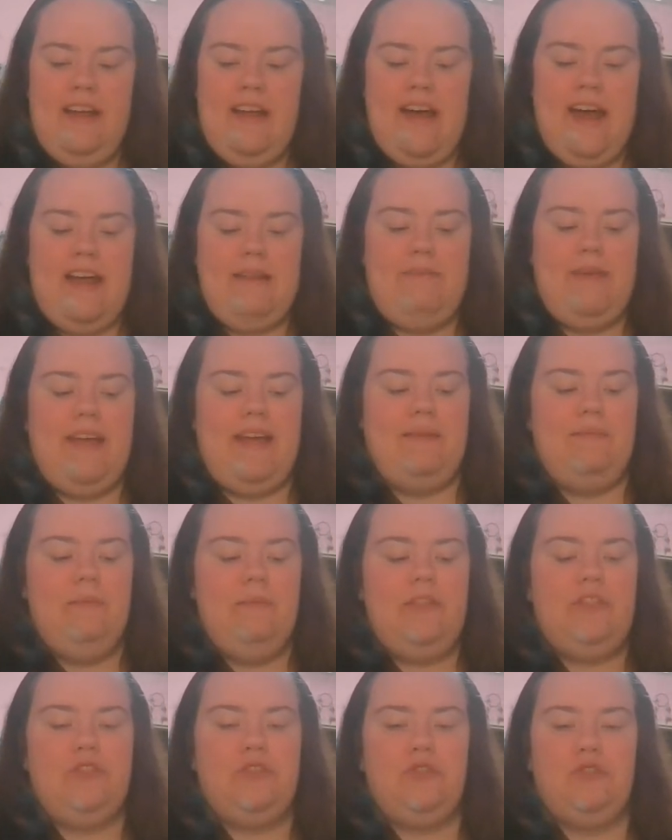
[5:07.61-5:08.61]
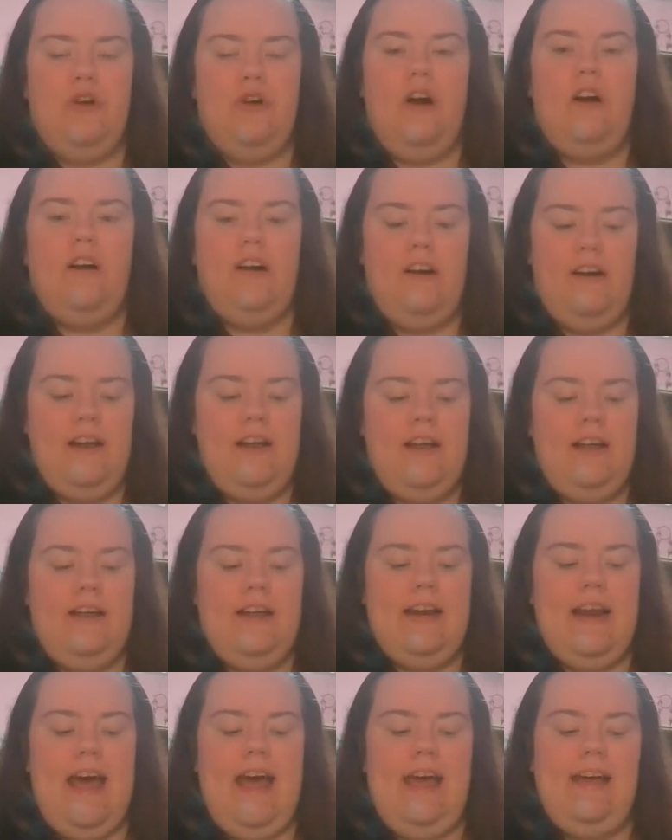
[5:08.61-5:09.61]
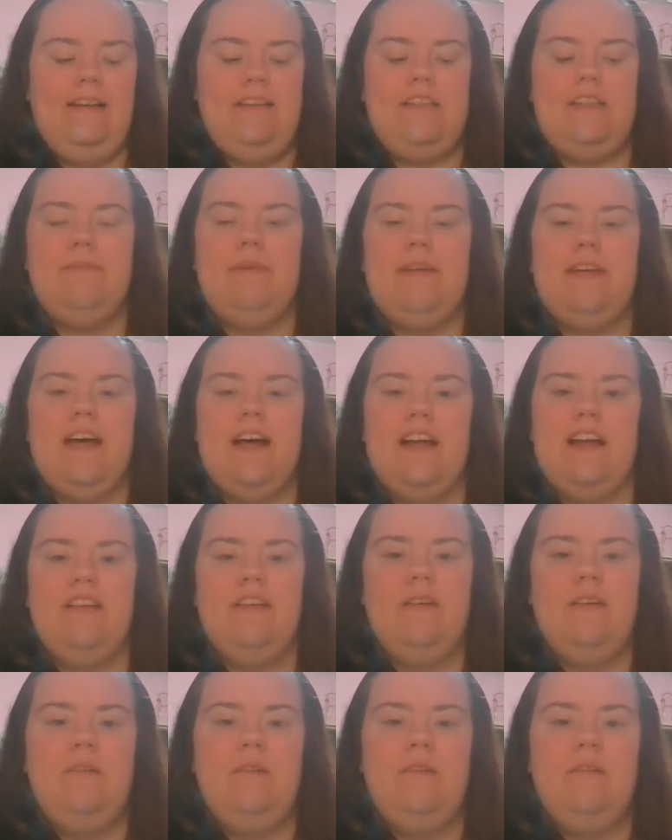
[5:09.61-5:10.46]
and make it much stronger. That has to be done.